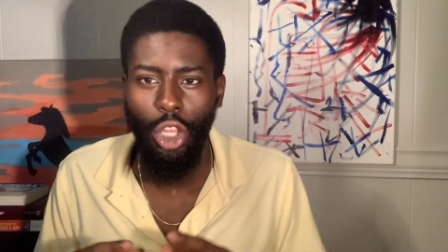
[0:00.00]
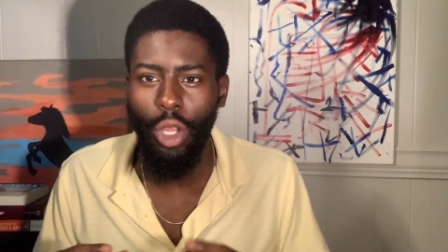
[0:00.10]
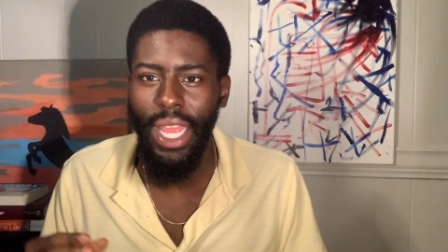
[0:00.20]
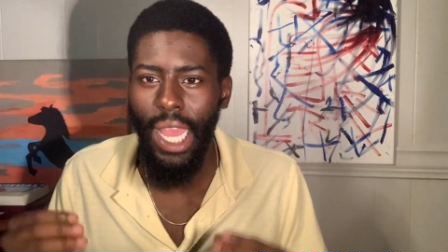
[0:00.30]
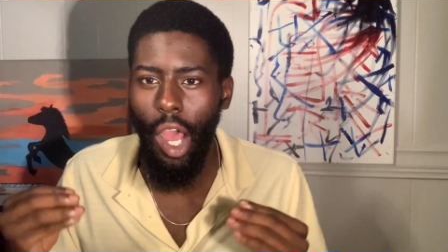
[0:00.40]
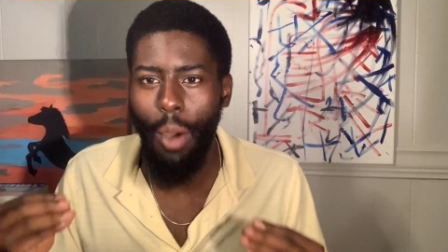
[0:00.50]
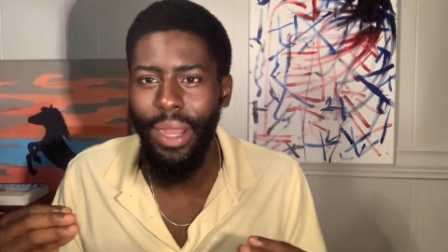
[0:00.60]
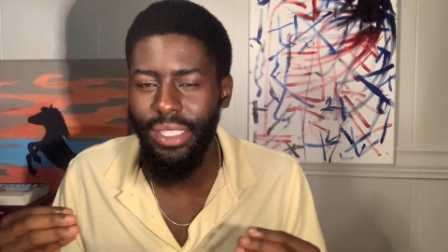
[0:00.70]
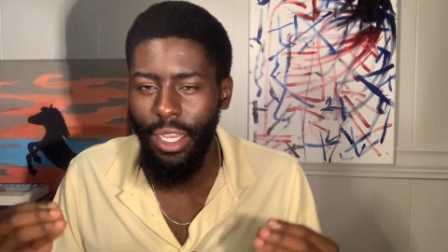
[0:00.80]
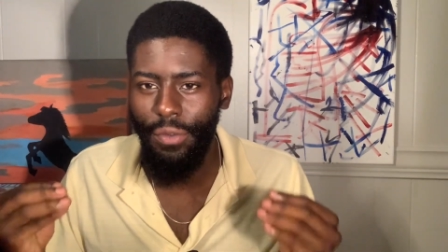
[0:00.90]
They're like, it
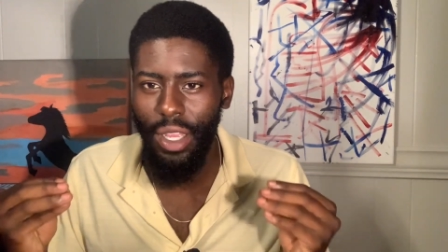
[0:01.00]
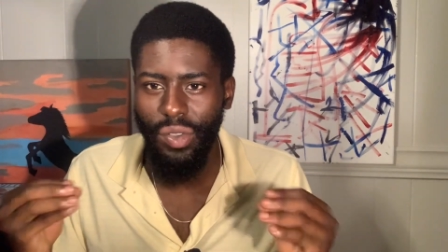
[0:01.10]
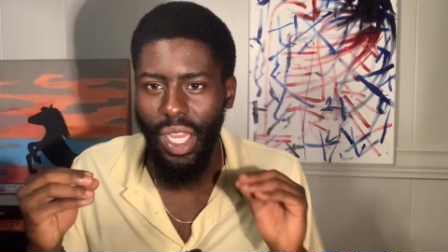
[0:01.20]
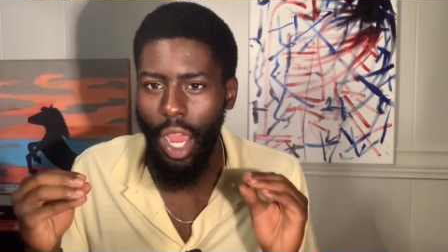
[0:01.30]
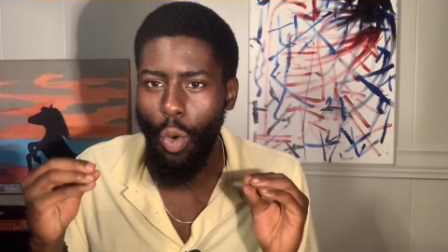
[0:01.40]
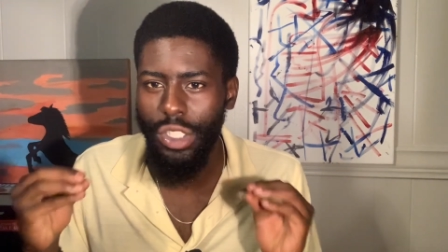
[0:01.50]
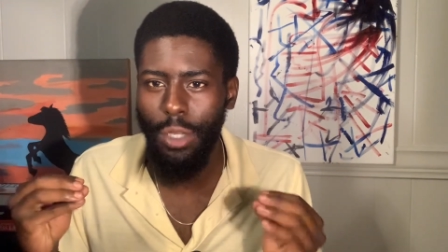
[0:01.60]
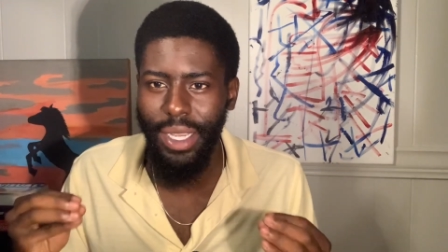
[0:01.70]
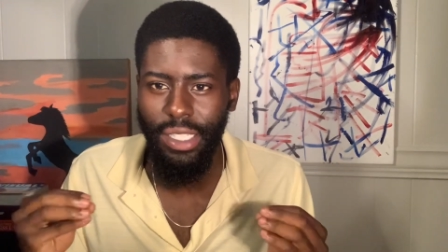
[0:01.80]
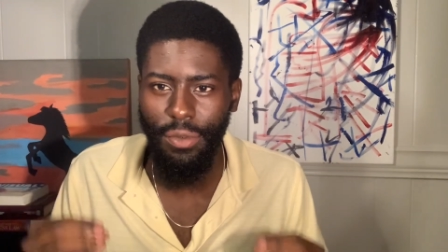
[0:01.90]
was like I always tell
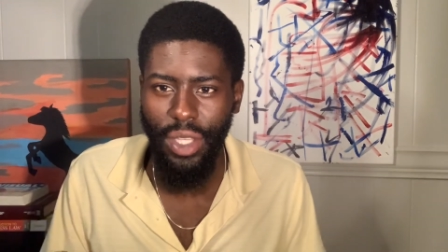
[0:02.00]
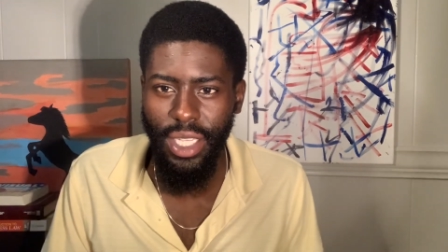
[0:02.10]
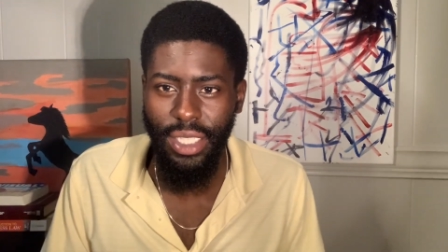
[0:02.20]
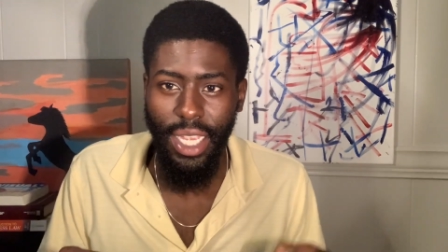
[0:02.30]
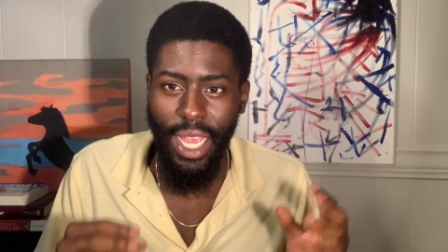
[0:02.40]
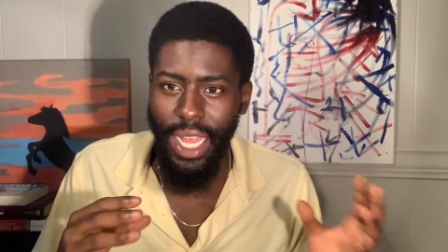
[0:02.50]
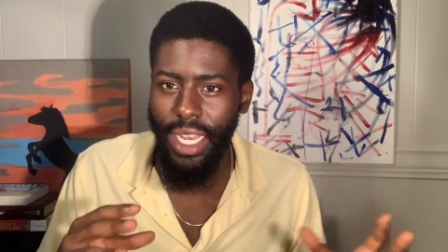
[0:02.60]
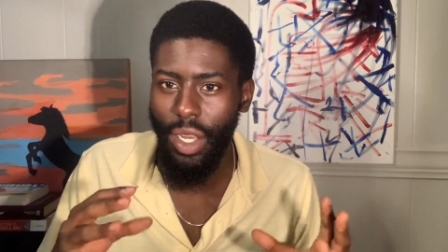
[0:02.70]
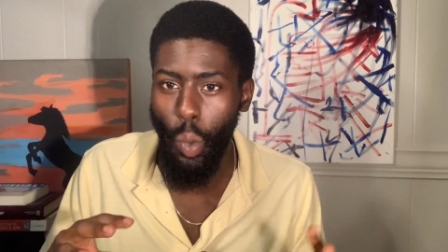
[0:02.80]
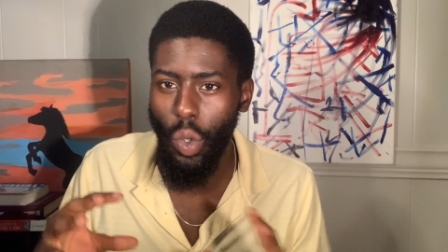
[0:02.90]
myself this, and
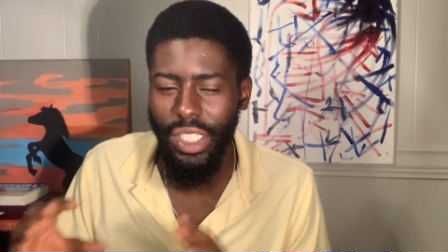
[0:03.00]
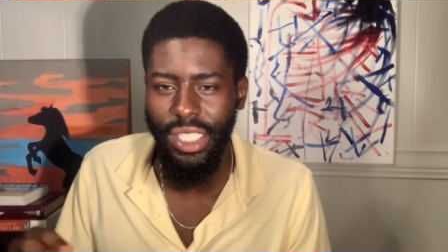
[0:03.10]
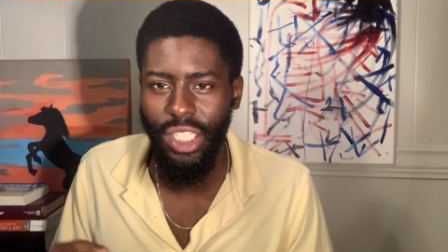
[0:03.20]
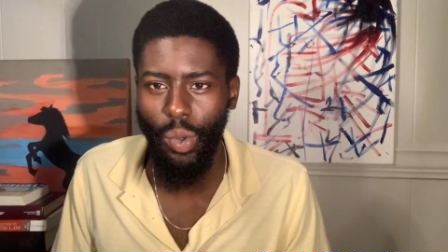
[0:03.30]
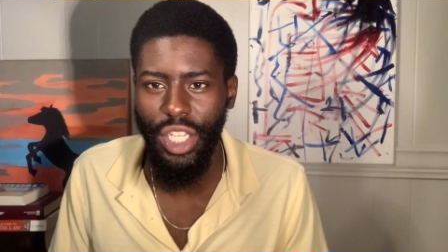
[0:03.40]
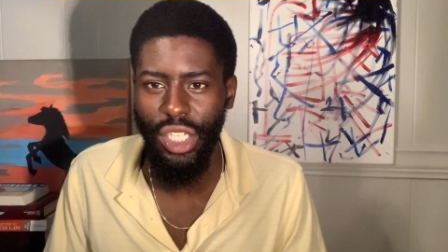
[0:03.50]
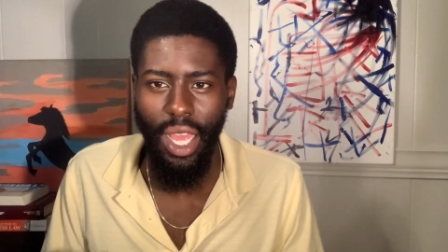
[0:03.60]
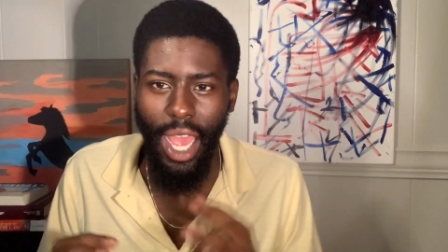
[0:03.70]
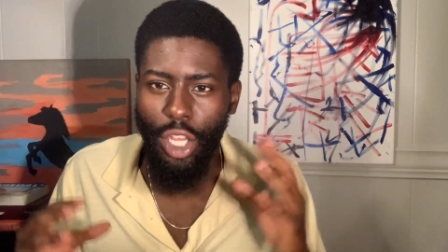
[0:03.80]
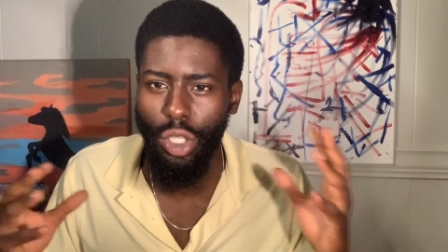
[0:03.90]
then it wasn't the situation.
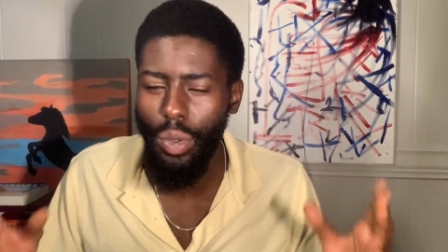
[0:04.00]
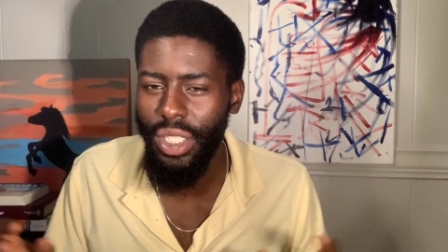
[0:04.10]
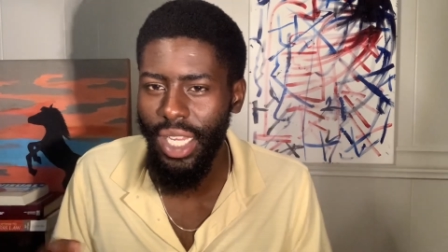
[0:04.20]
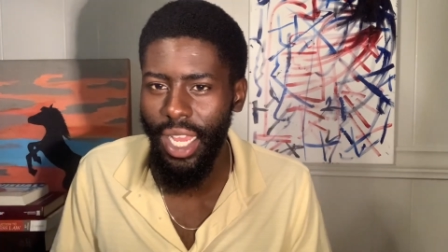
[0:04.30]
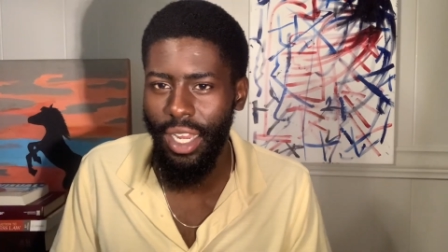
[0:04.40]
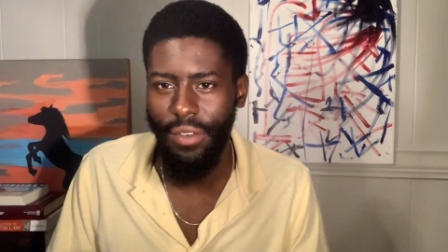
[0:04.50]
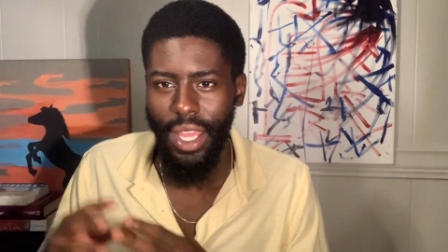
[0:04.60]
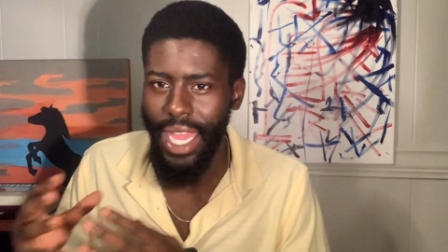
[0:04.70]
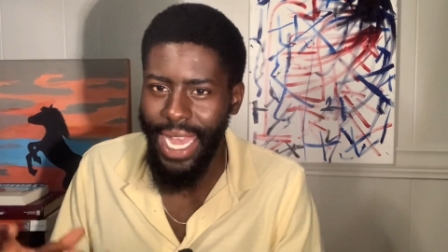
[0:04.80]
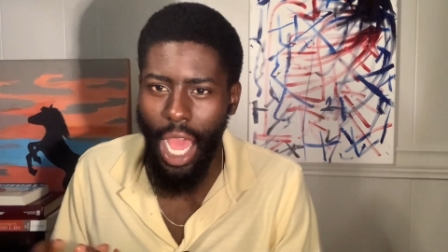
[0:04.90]
I used to always think negative,
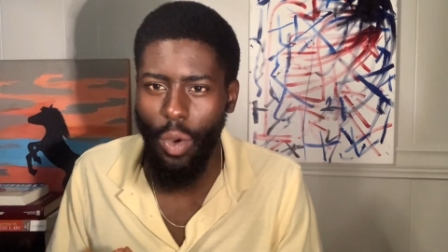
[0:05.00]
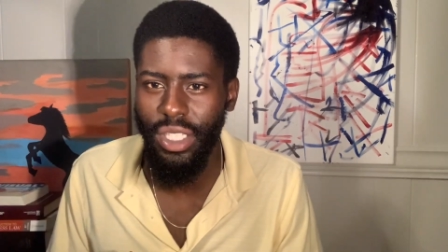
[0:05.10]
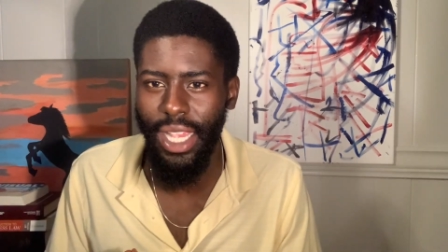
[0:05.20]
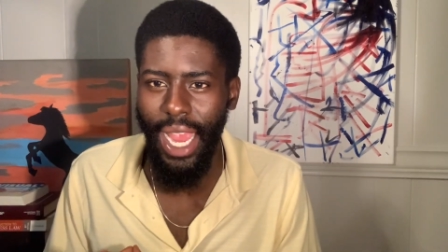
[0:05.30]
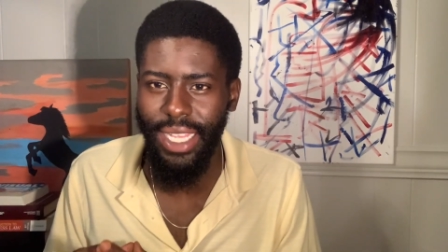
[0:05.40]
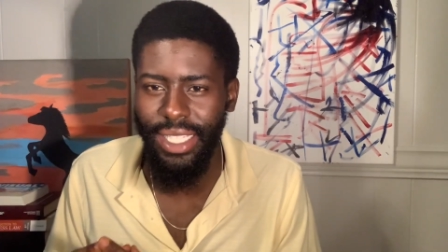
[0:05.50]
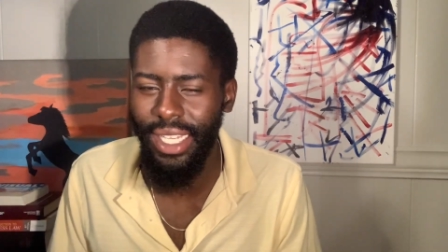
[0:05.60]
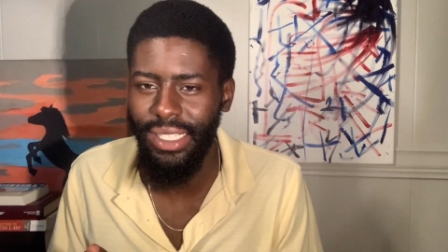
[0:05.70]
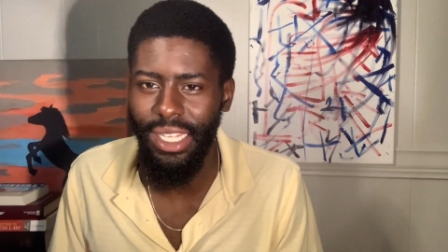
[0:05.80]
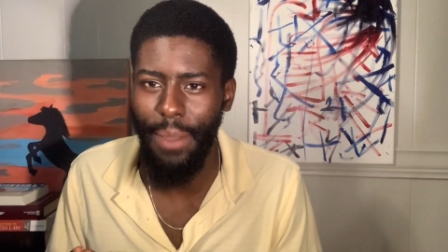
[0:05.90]
and now it's like I see that
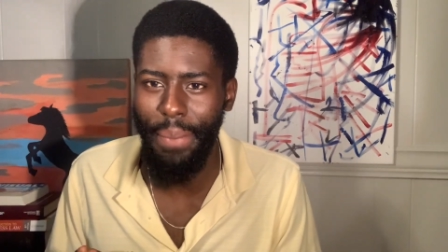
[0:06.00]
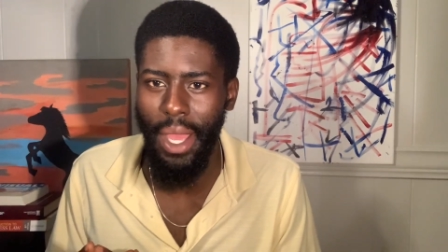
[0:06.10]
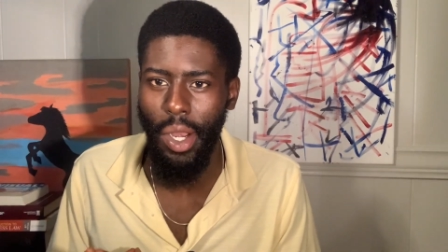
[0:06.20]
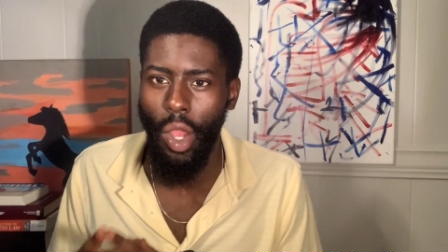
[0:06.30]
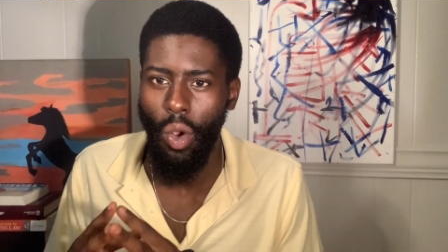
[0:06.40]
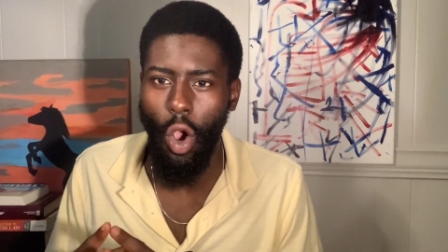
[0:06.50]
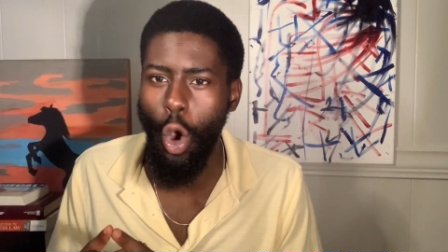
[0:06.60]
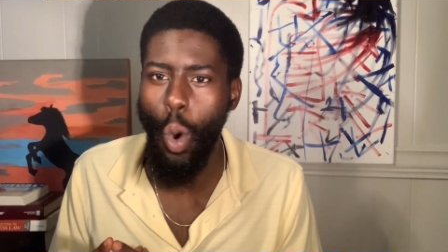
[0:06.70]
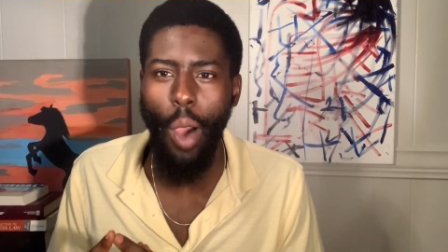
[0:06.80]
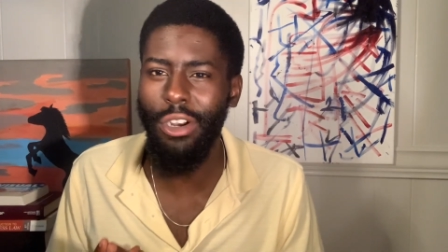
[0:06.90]
it's not that bad.
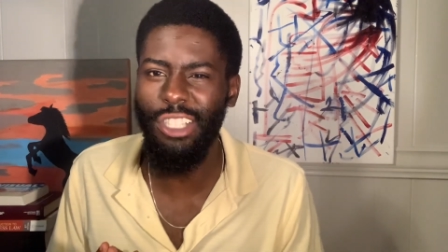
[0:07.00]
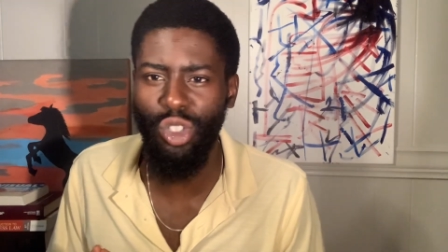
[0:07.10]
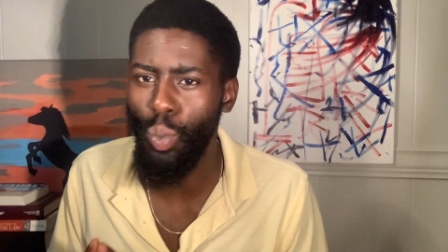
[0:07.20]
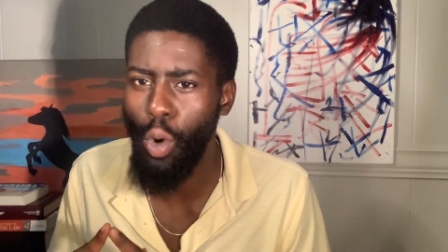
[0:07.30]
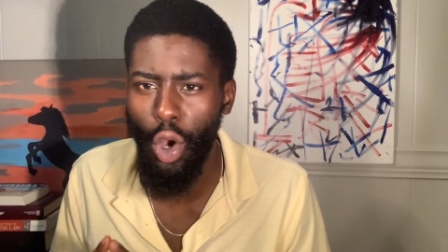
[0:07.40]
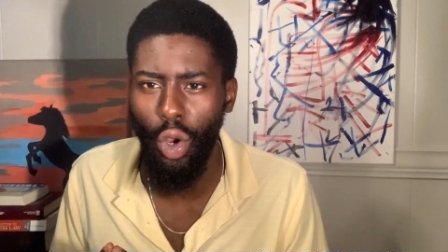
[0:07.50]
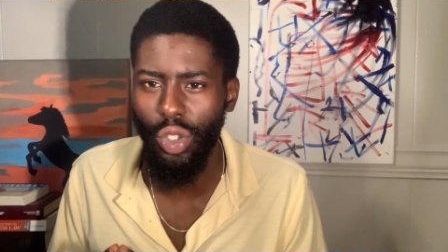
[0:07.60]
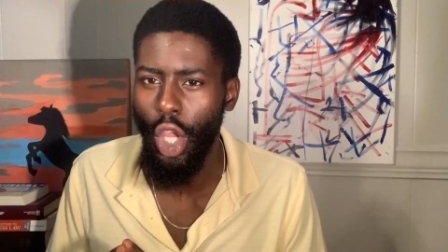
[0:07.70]
Oh, I want to talk to more girls.